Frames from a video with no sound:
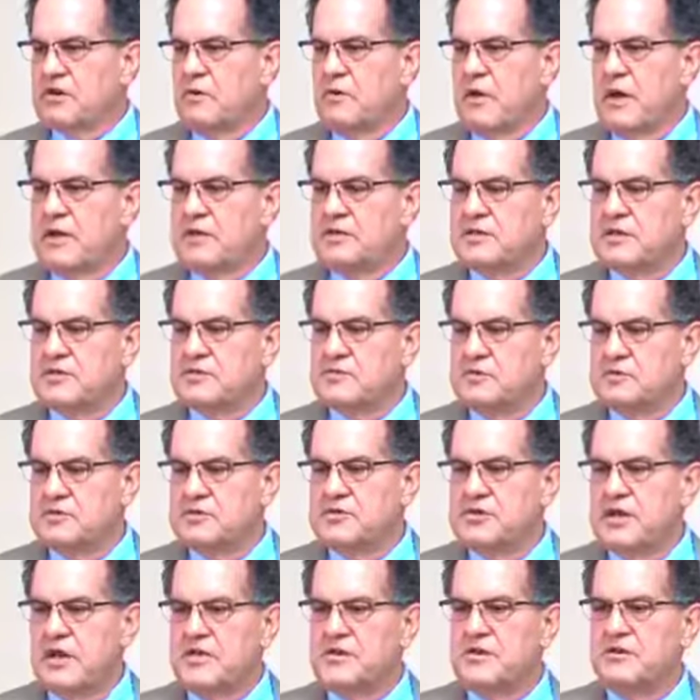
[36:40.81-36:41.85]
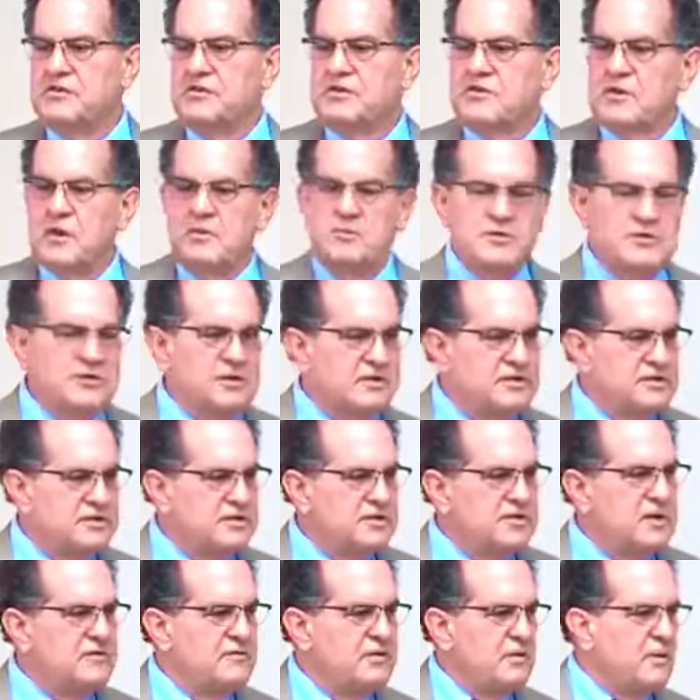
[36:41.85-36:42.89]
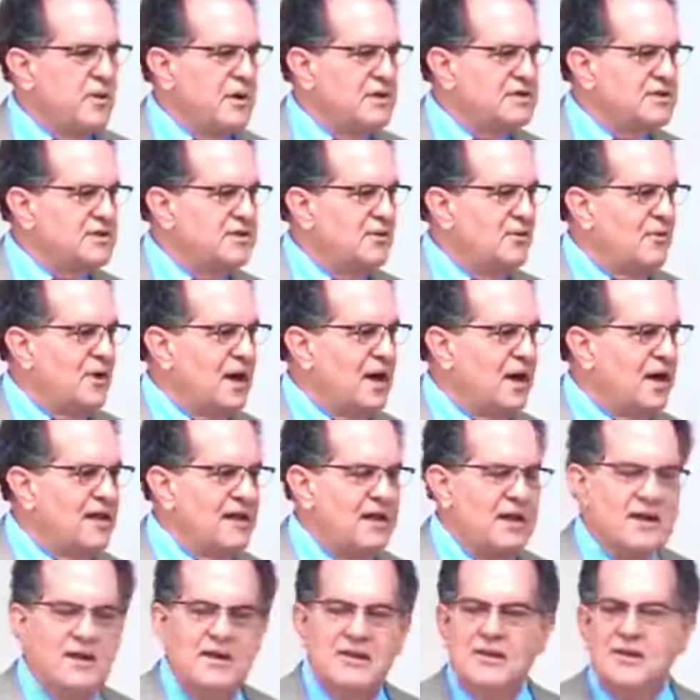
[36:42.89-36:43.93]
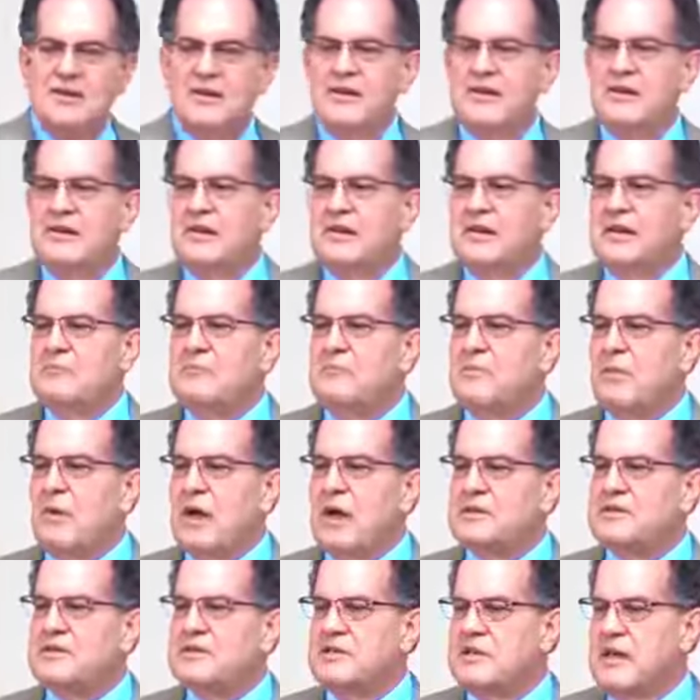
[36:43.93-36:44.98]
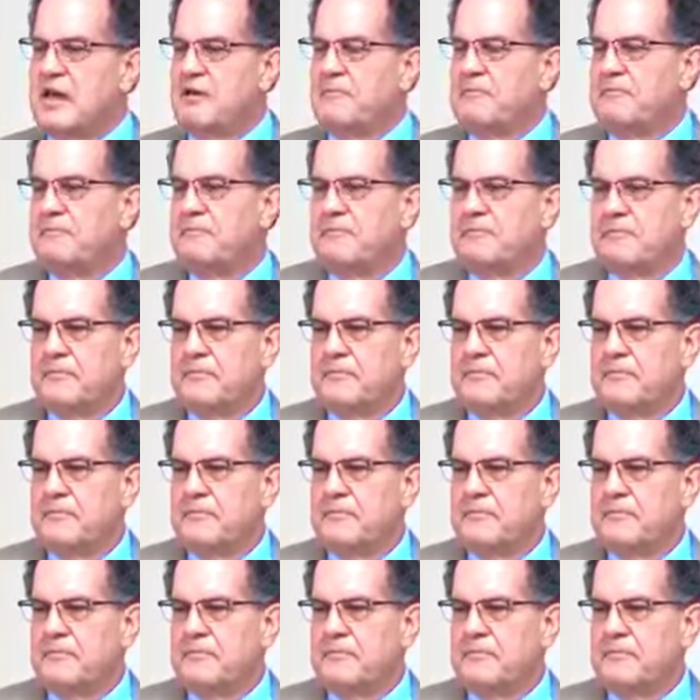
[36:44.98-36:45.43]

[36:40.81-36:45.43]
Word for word: acquaintances, will send you scriptures every once in a while that impress them.